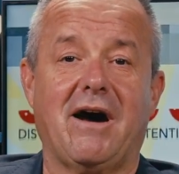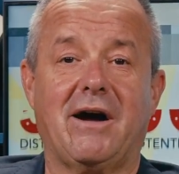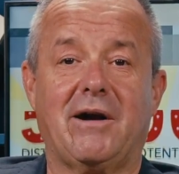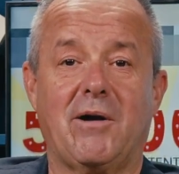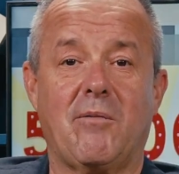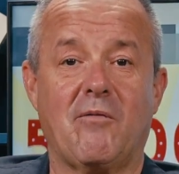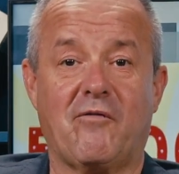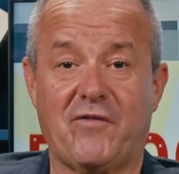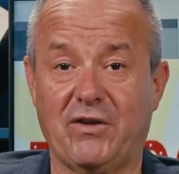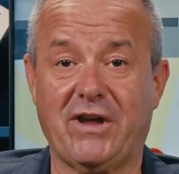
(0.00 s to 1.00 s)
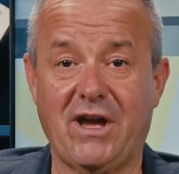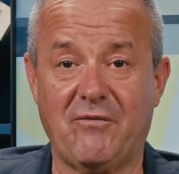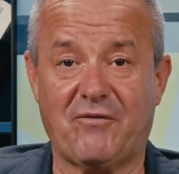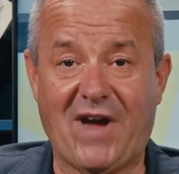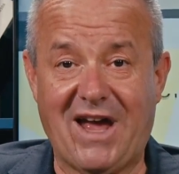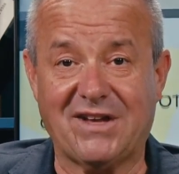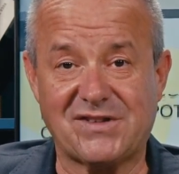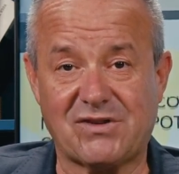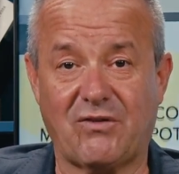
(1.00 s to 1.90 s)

um, filling up fast.